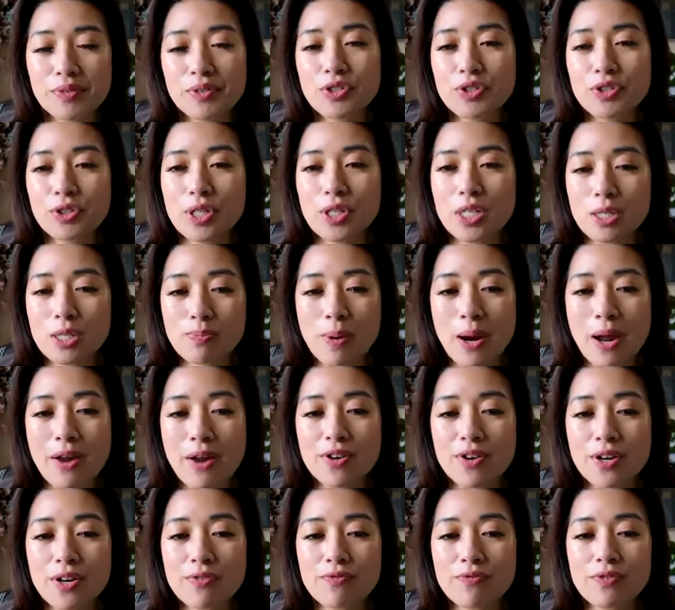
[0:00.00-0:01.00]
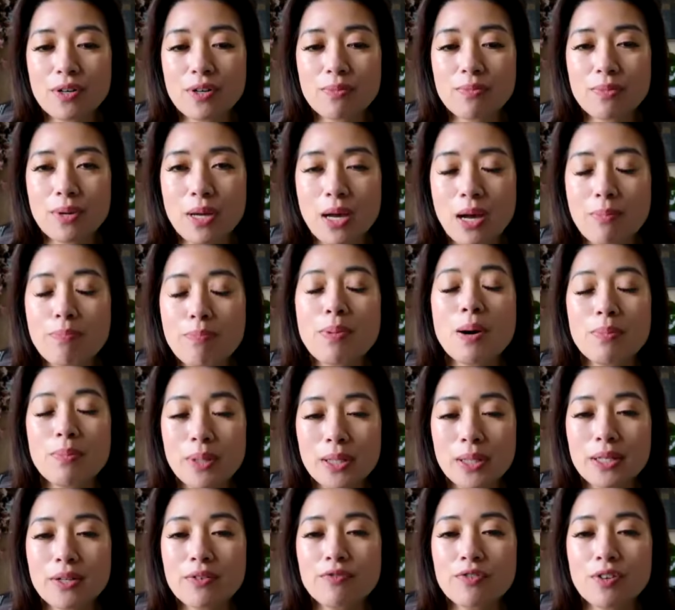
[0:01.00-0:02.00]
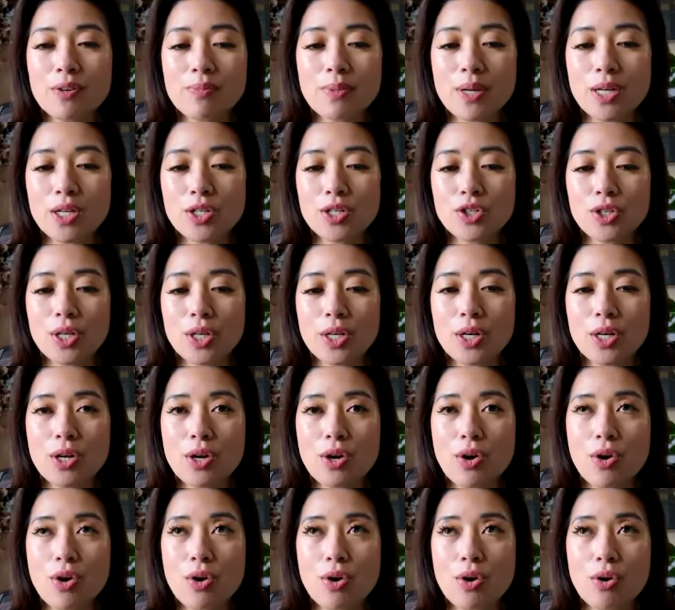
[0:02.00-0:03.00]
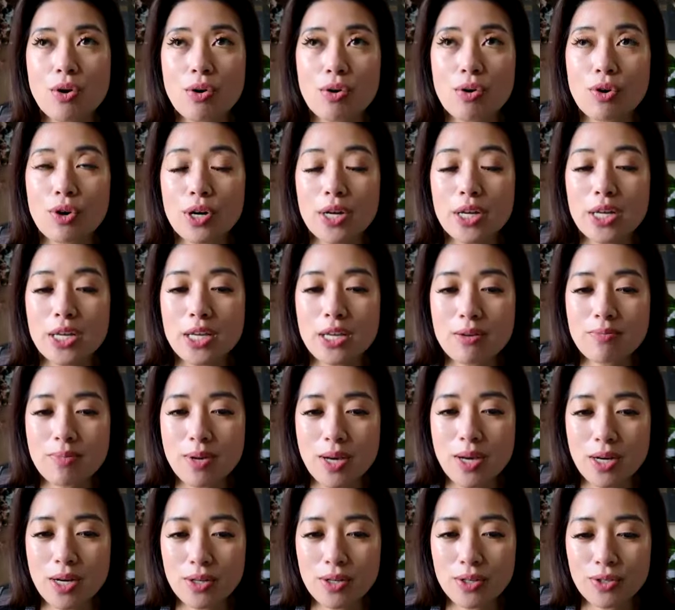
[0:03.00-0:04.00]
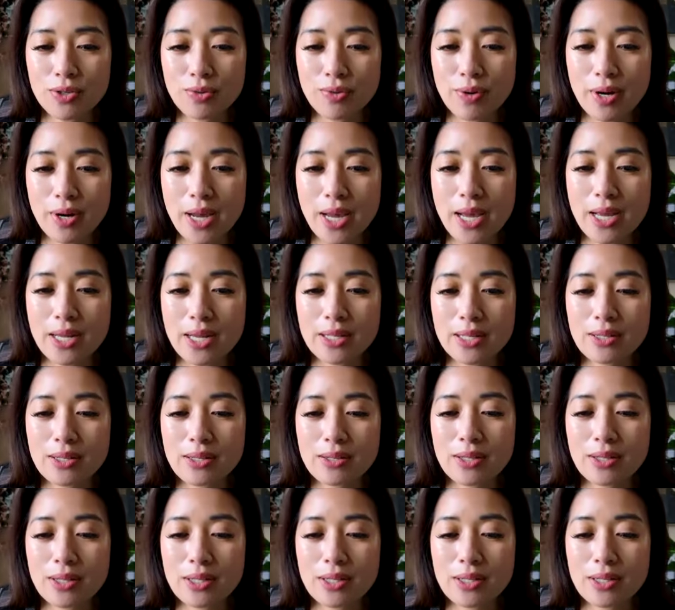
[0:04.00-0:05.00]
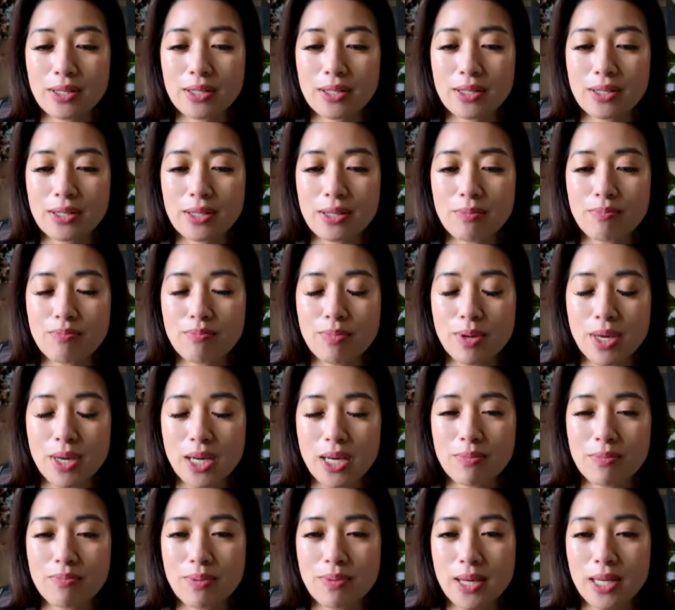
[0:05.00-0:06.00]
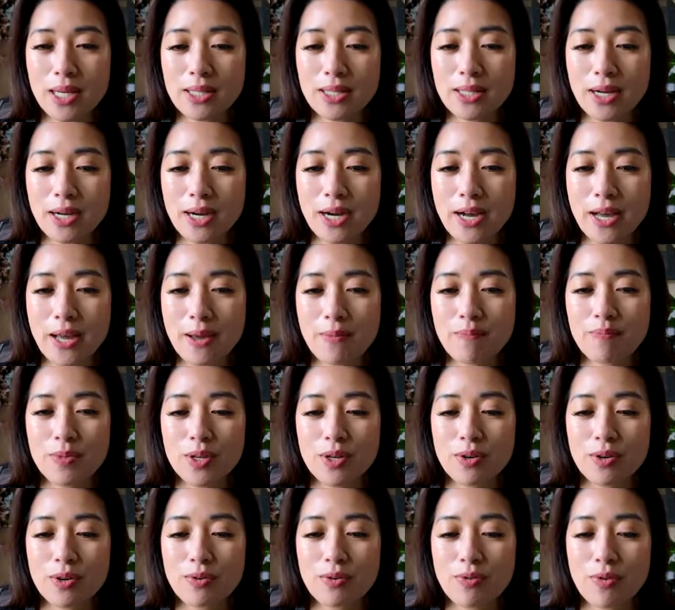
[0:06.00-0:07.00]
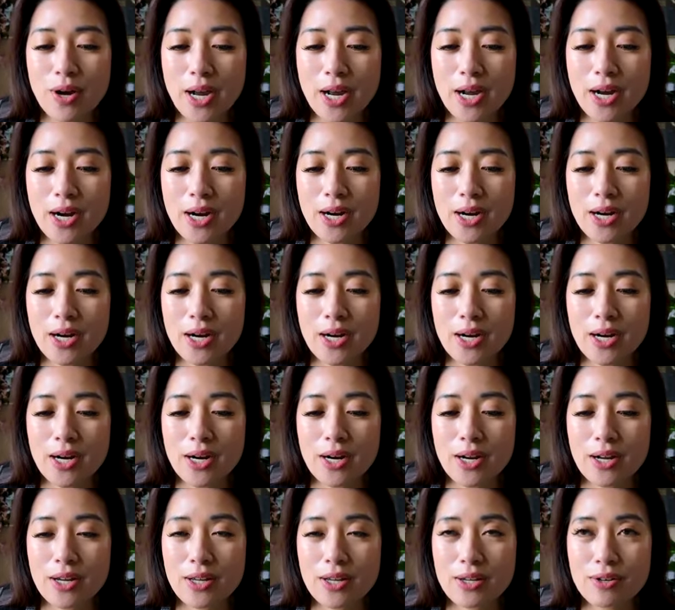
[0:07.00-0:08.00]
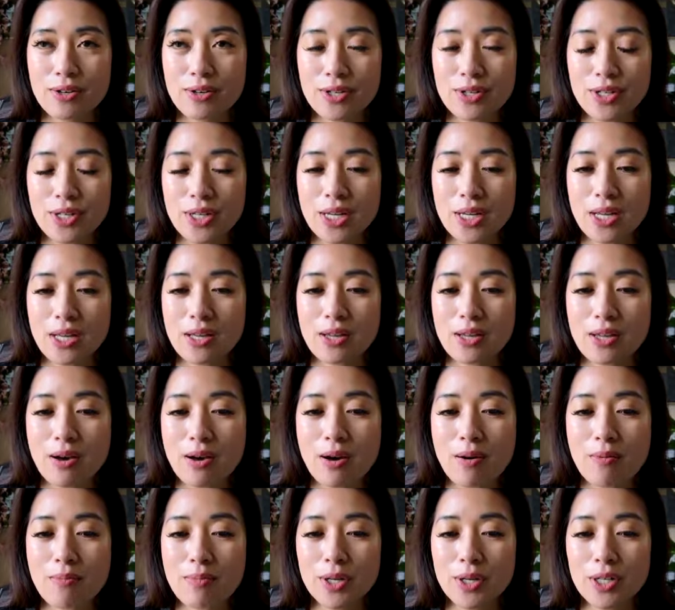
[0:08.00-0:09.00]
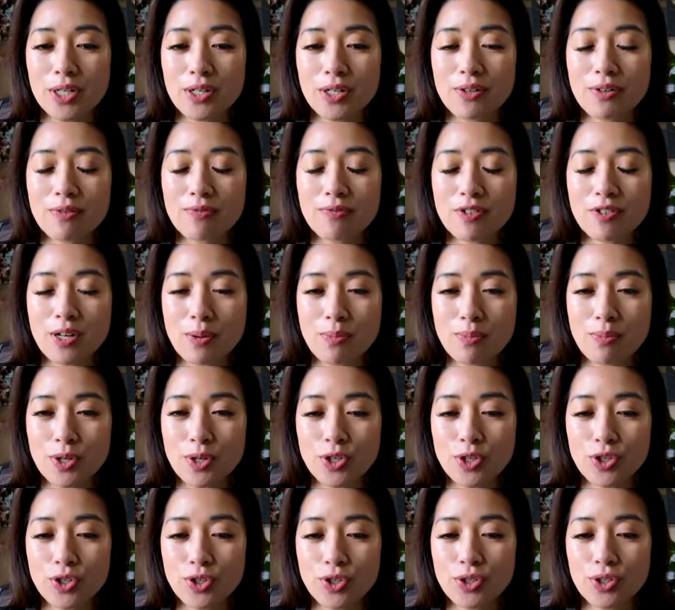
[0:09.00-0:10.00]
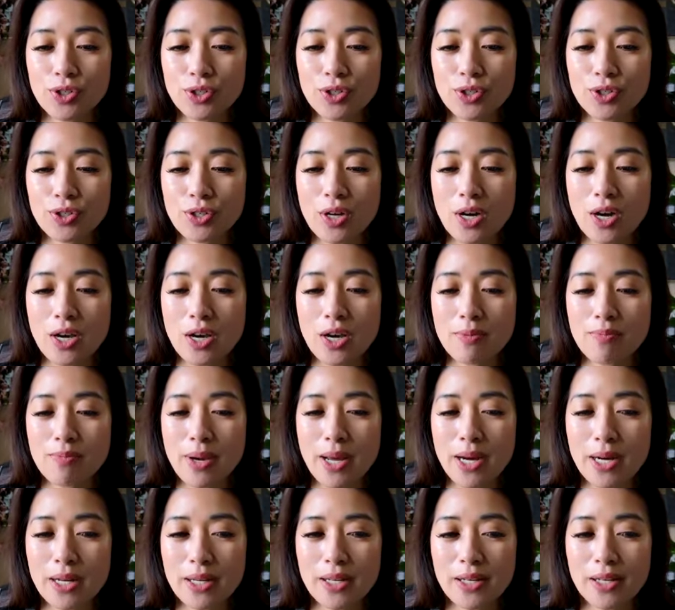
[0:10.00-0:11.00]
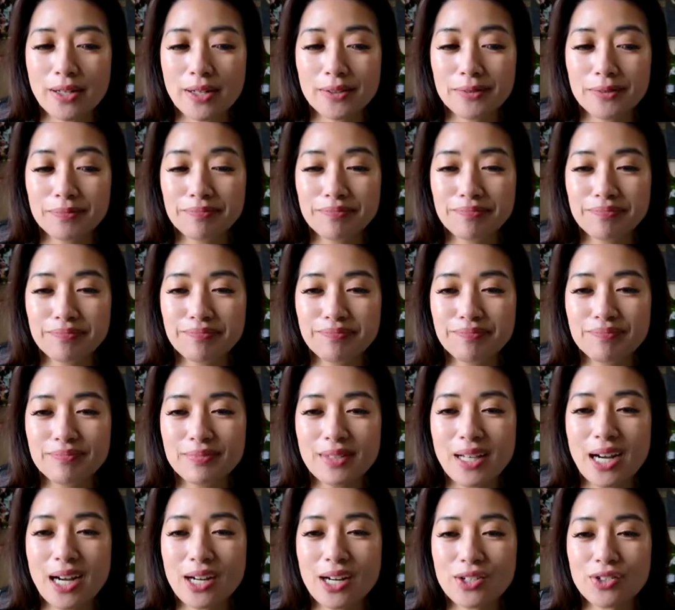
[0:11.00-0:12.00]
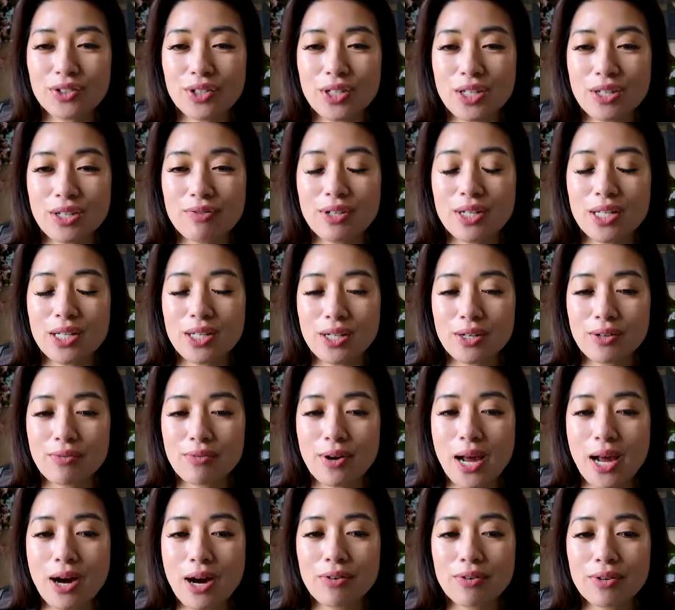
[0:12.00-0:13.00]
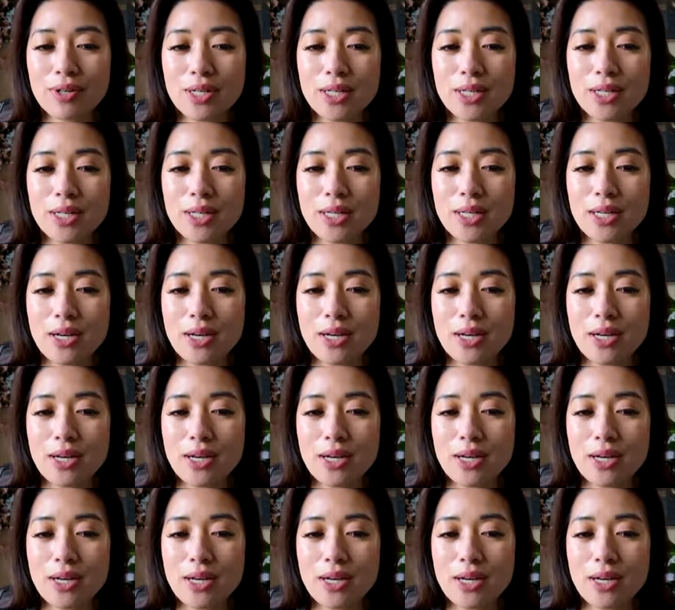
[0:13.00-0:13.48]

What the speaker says: Usually it's public information, or emails, right? So this is the big time where you're seeing a million of commercials on Medicare, actually even year round.